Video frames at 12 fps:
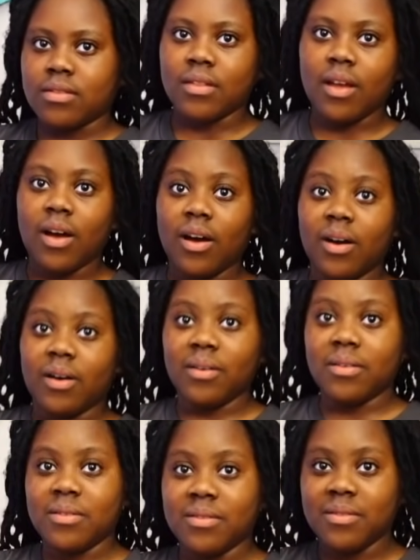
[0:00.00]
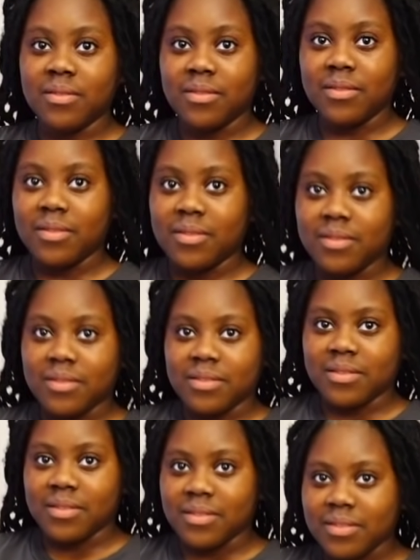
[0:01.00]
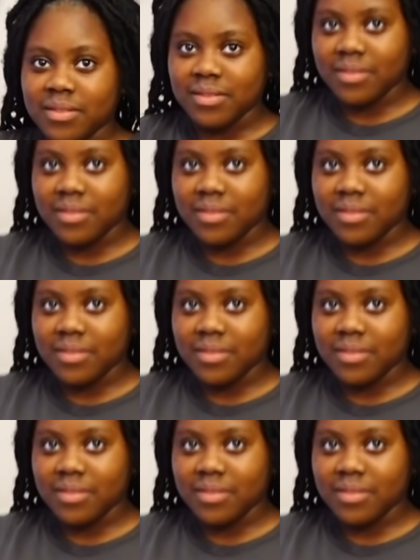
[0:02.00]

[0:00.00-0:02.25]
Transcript: but her uh, watch was, so we were able to